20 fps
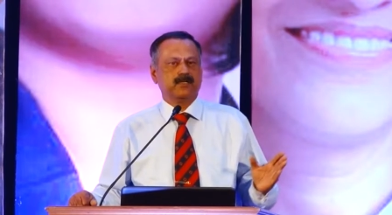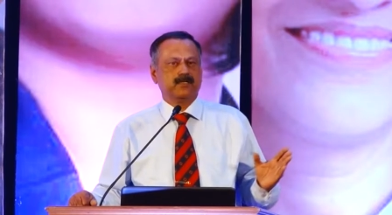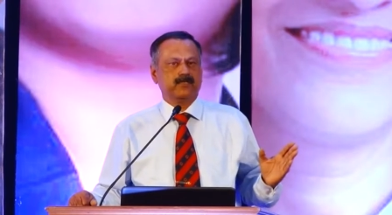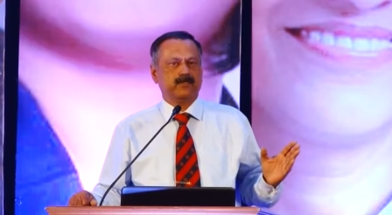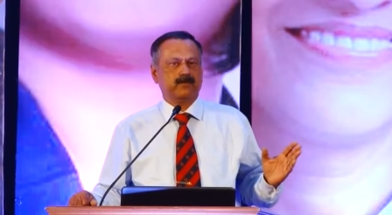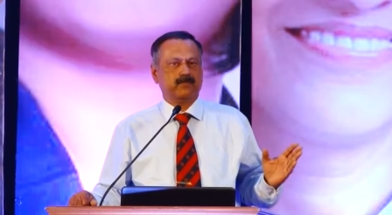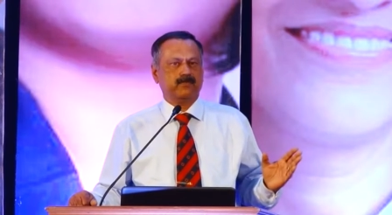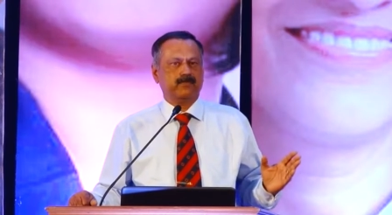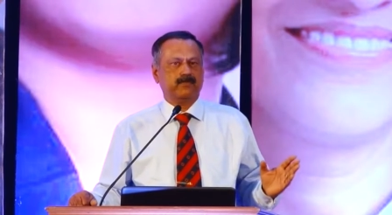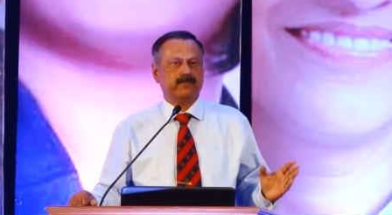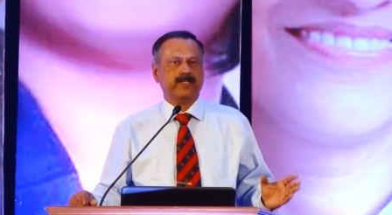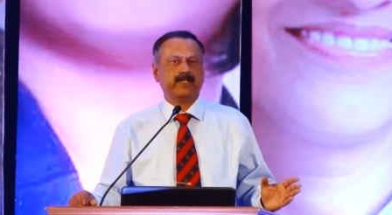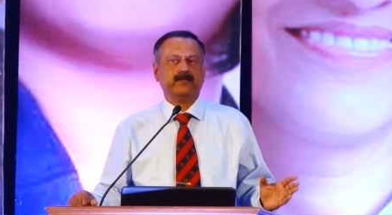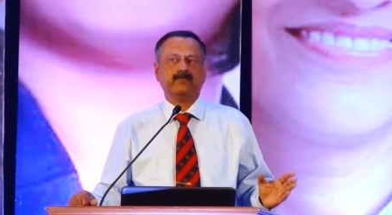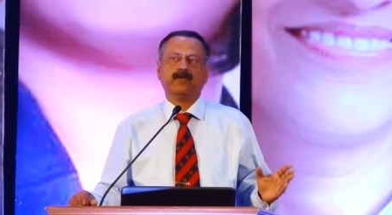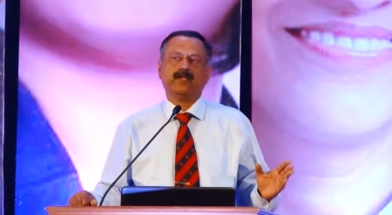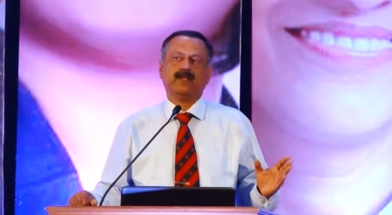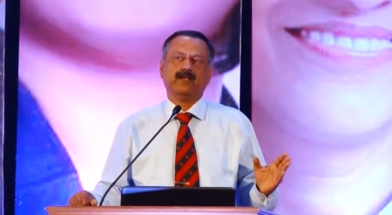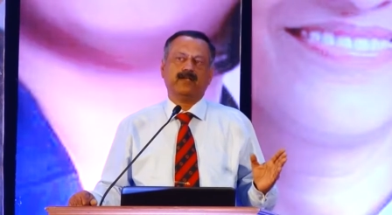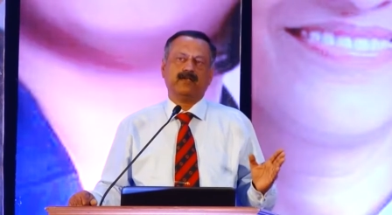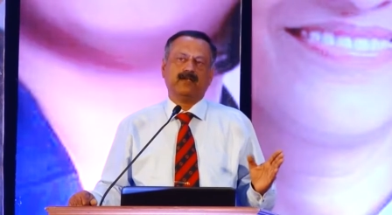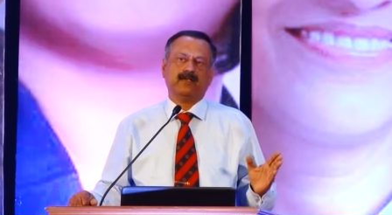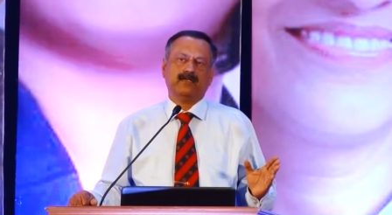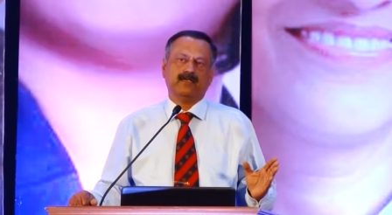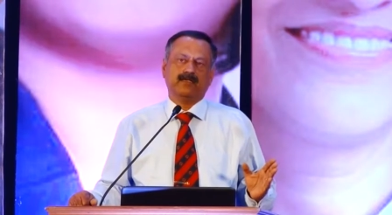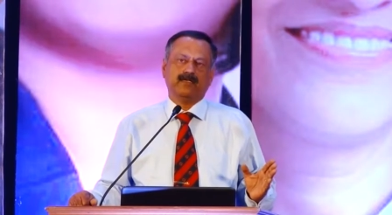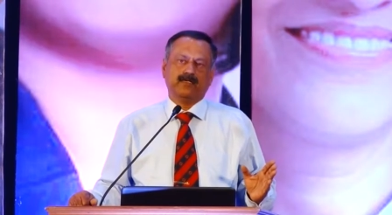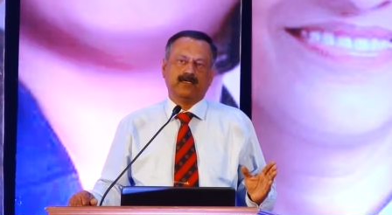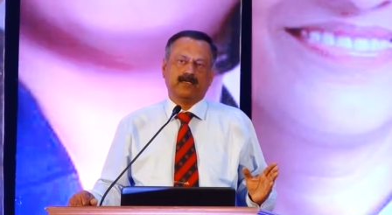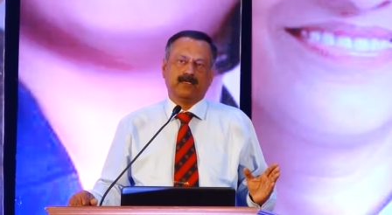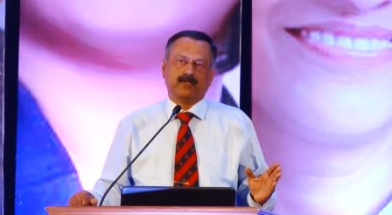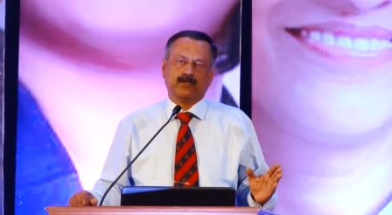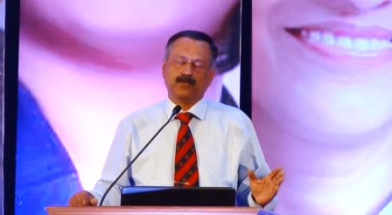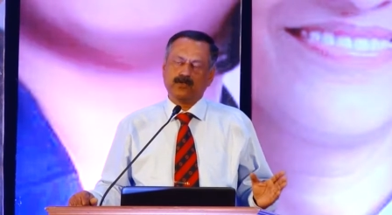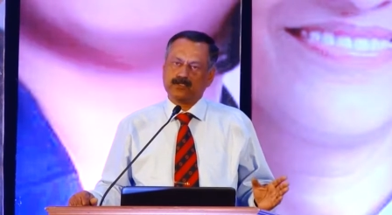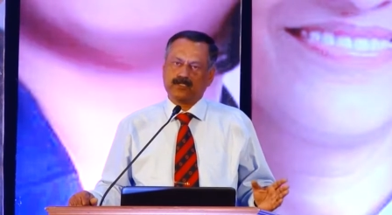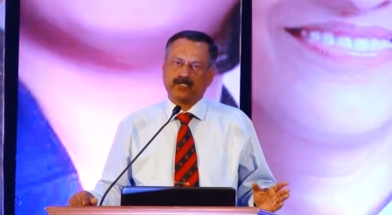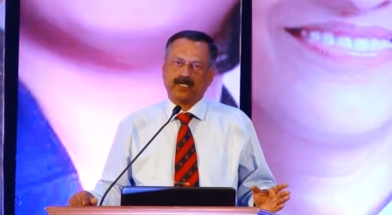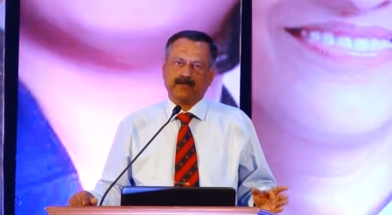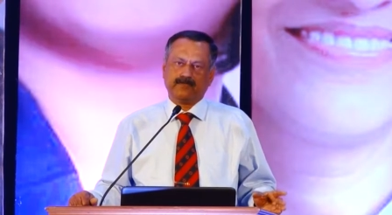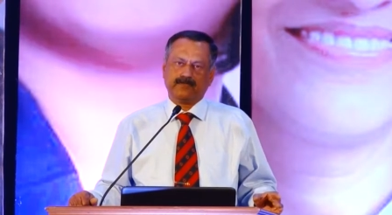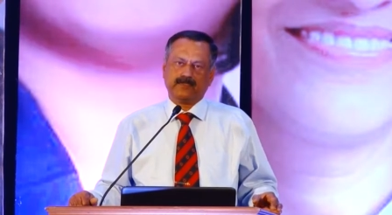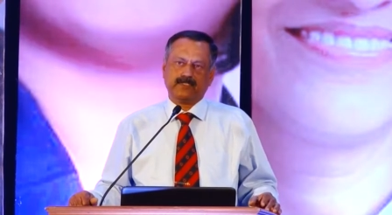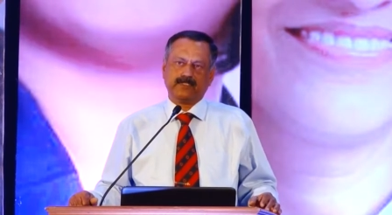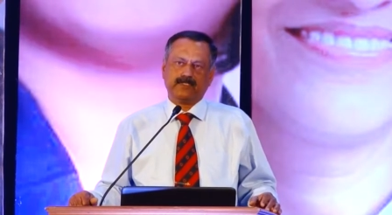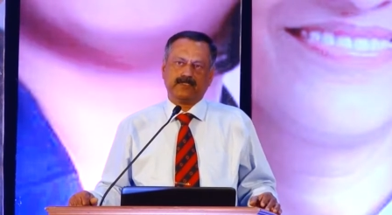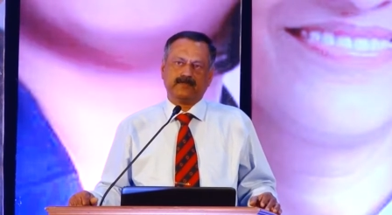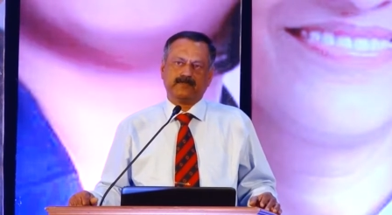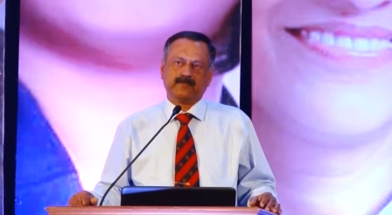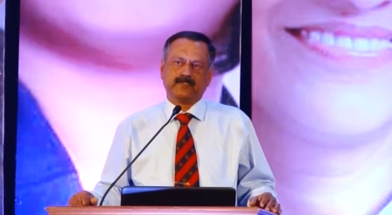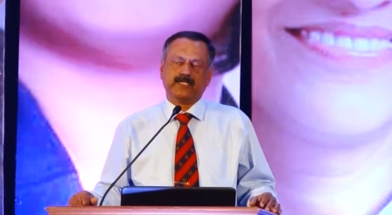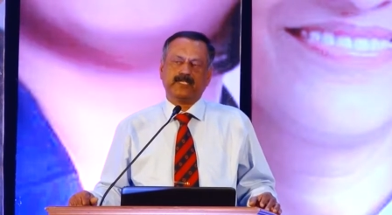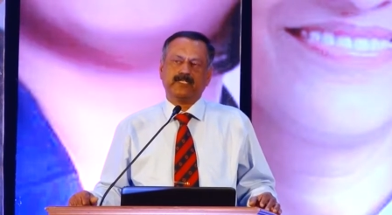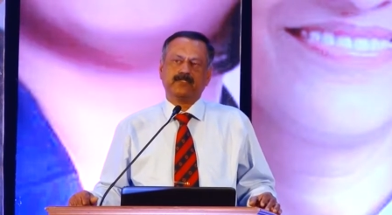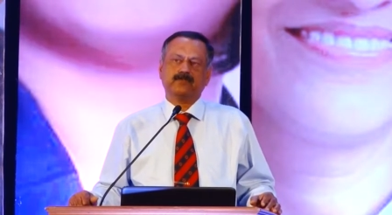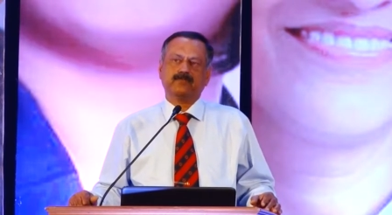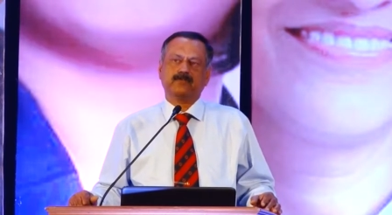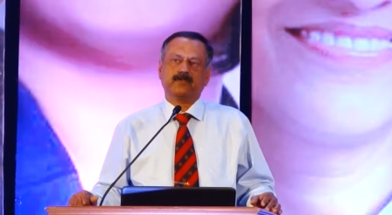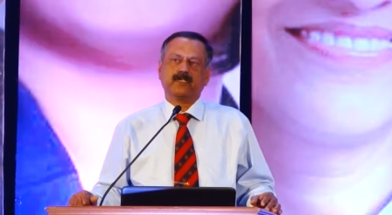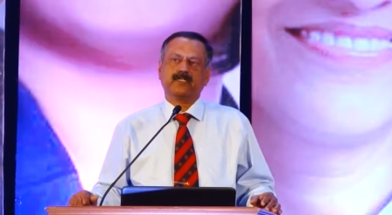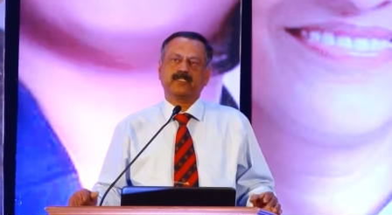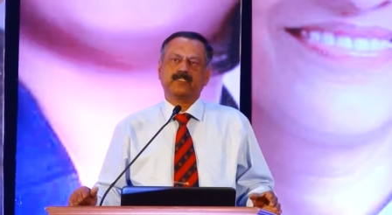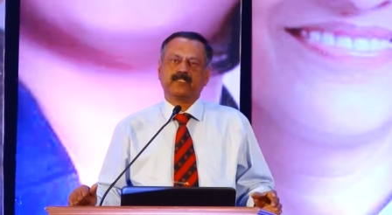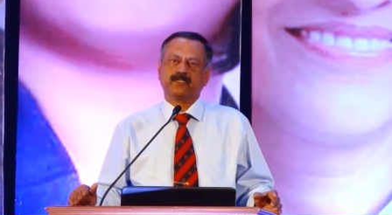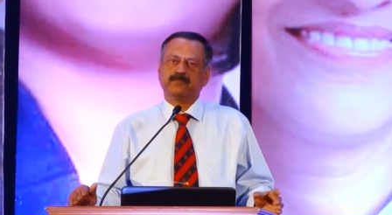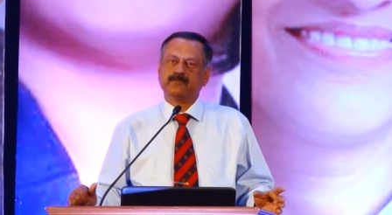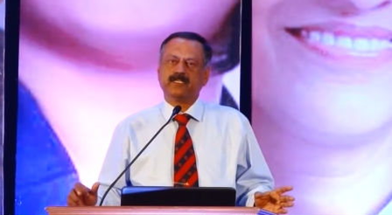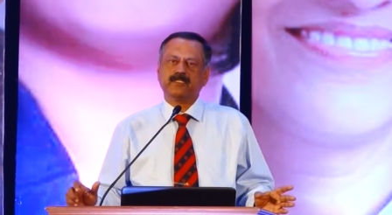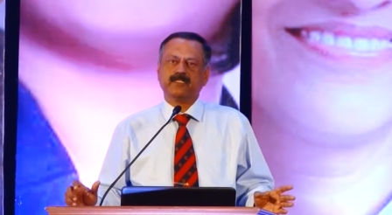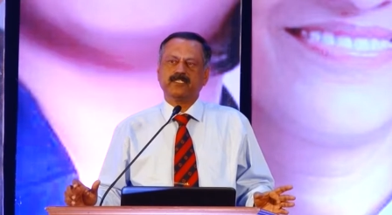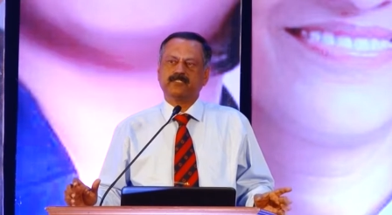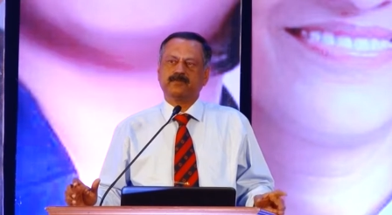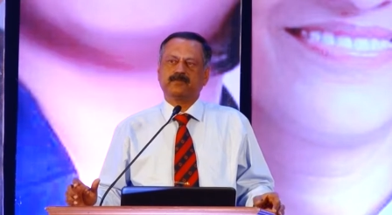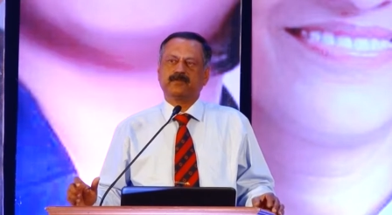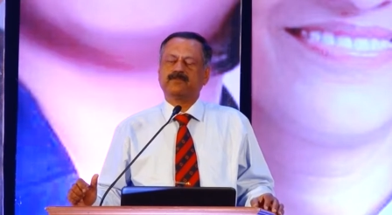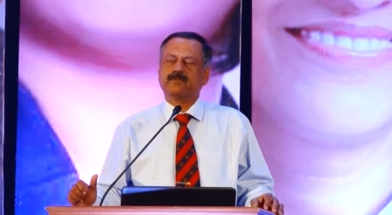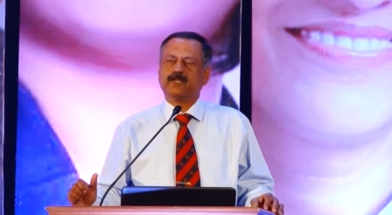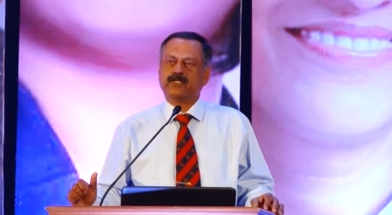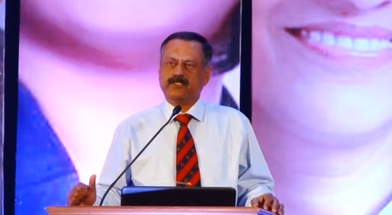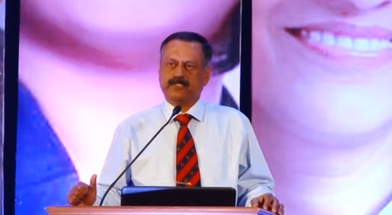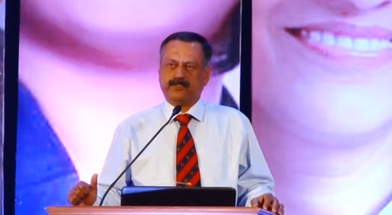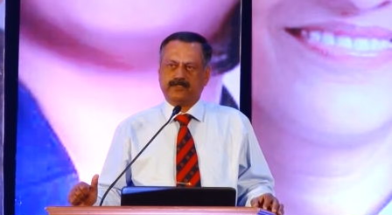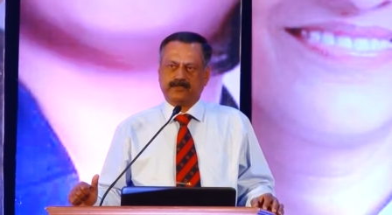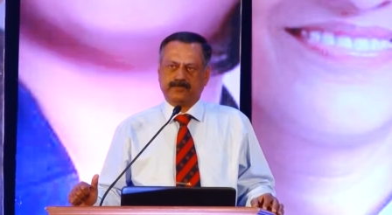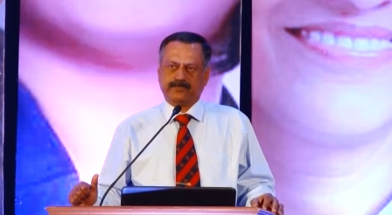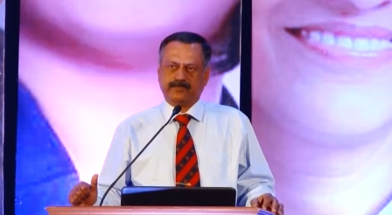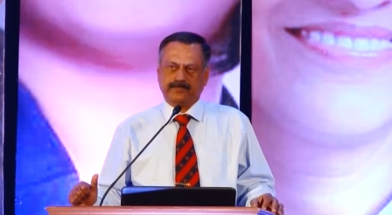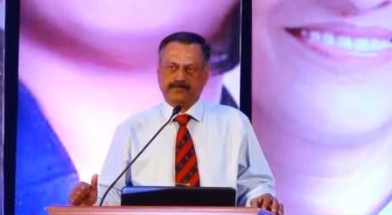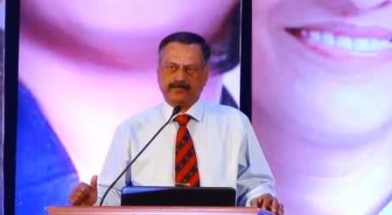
You're very well looked after, and you've got tremendous privileges.